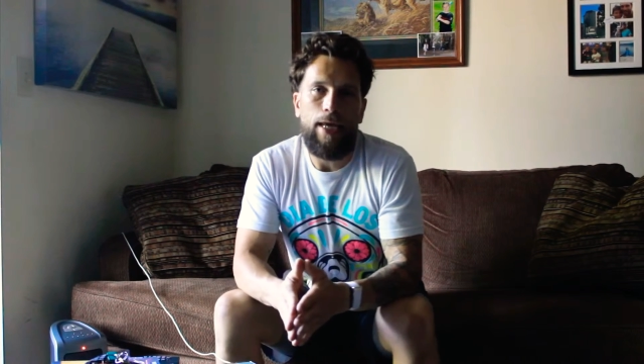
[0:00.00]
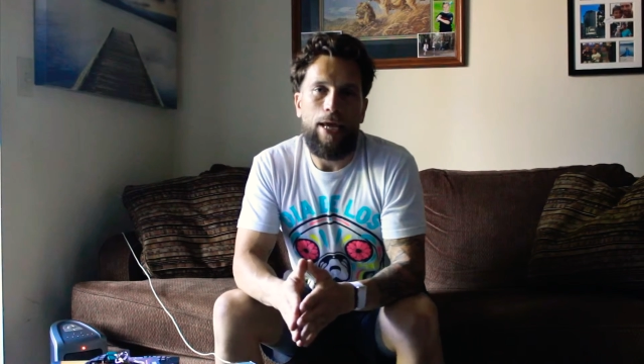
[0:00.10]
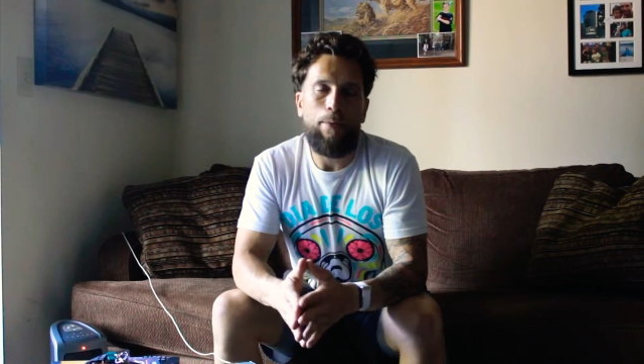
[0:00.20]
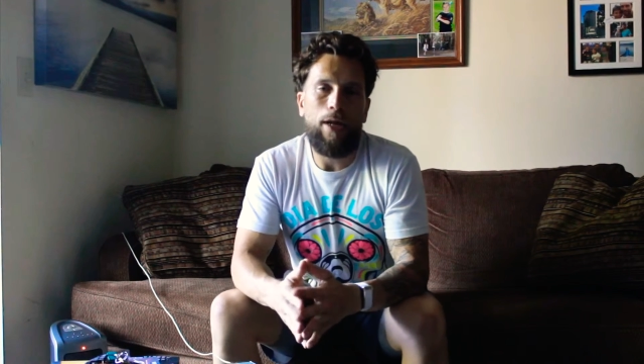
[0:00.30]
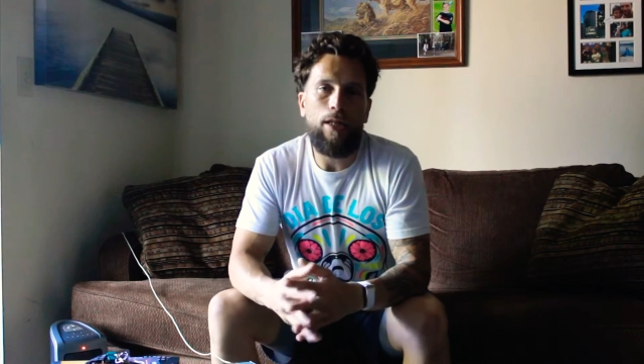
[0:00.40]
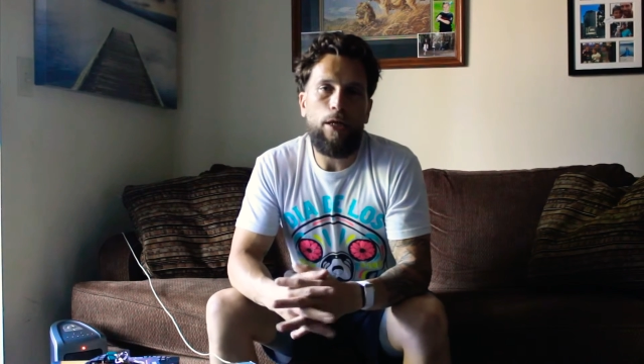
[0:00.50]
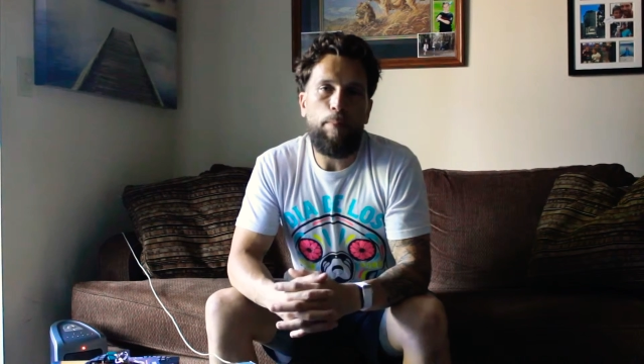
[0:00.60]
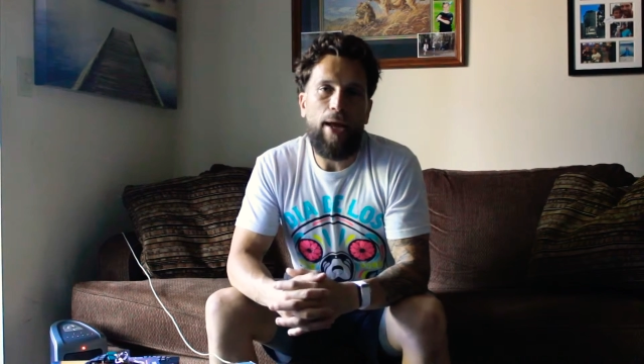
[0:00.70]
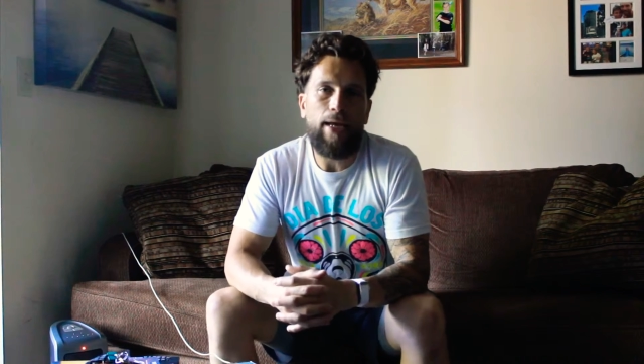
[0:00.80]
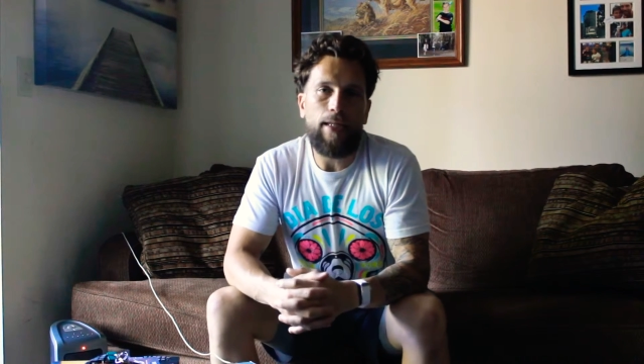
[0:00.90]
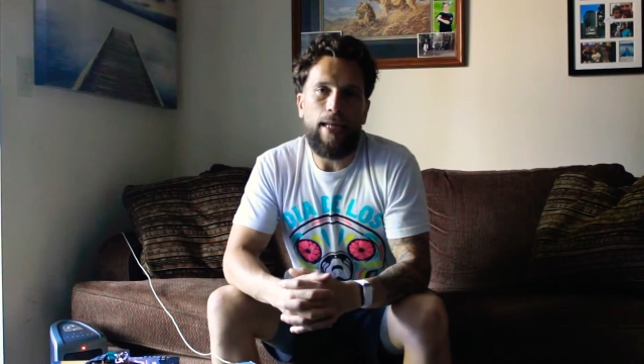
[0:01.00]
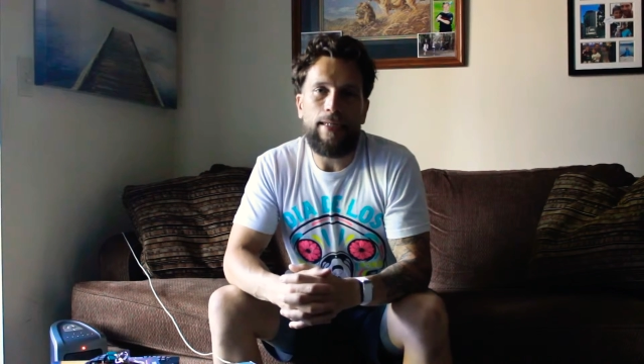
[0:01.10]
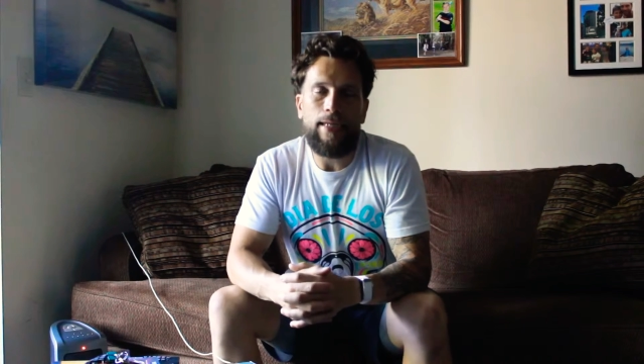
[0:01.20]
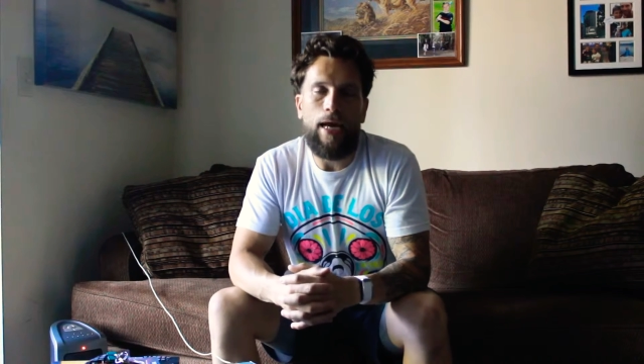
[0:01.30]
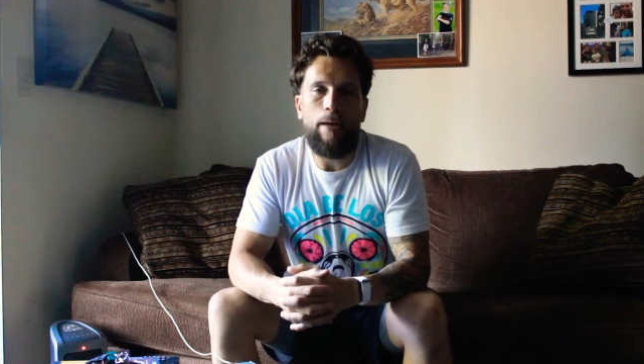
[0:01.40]
And when I look back at
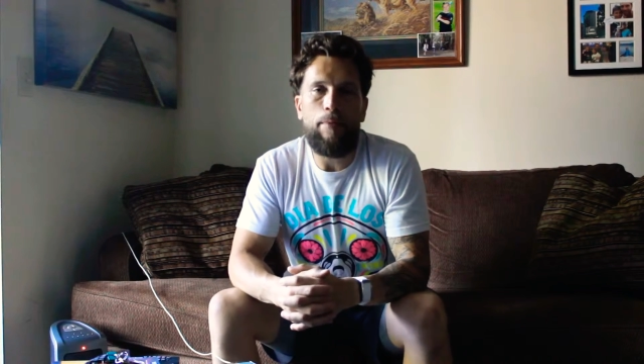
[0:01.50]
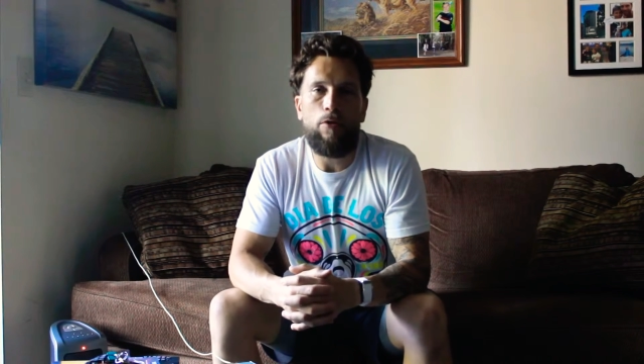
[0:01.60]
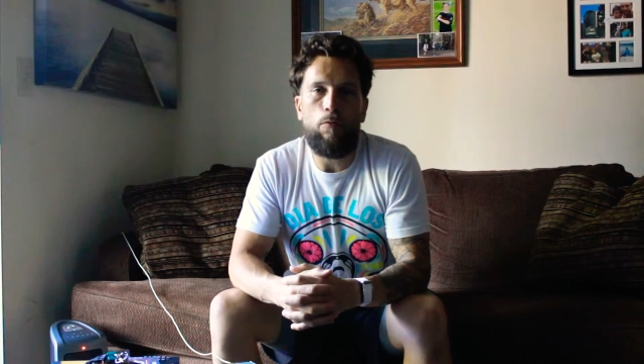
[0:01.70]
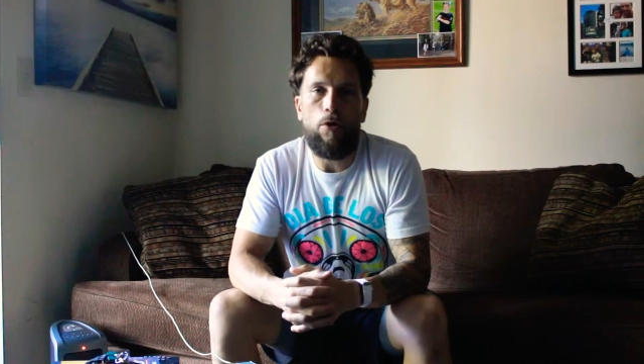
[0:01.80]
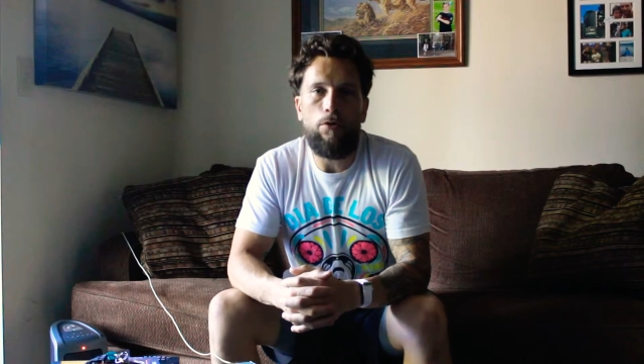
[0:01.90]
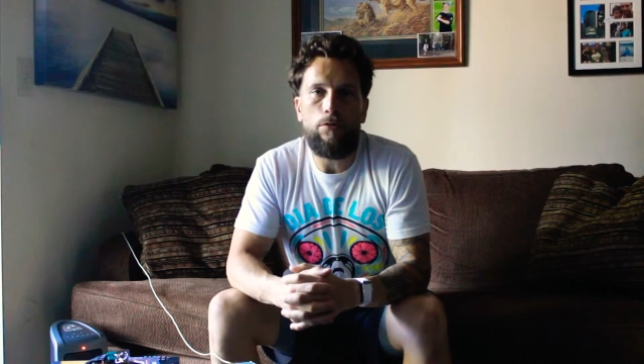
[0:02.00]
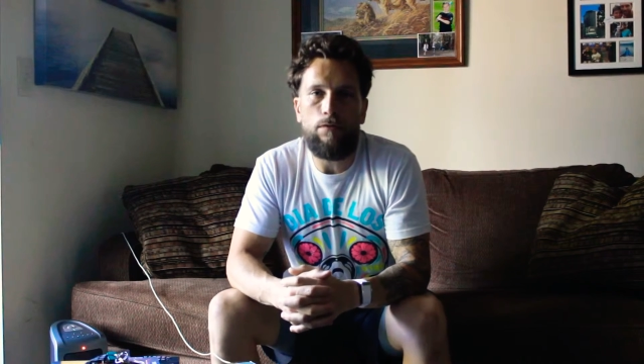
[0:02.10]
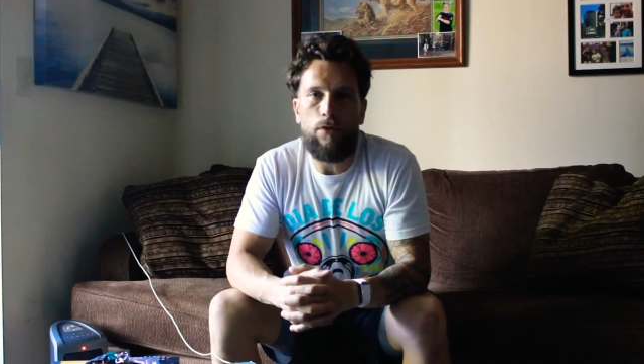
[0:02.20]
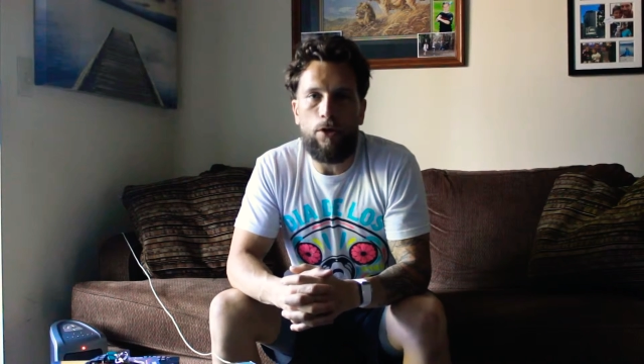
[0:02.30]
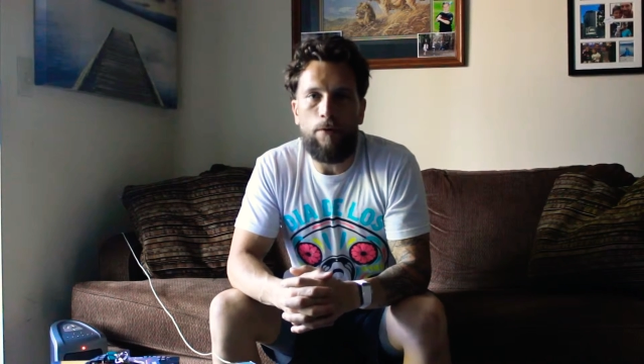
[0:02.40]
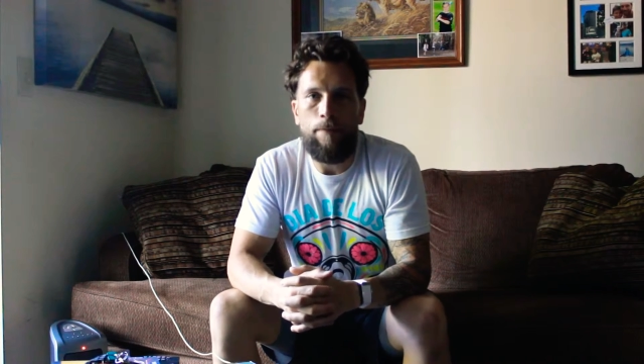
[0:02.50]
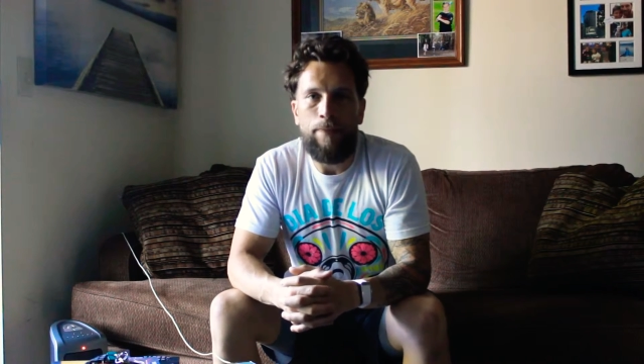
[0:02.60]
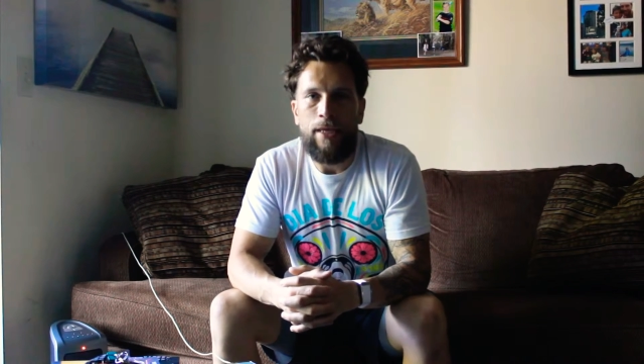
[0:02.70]
that time in Roseville,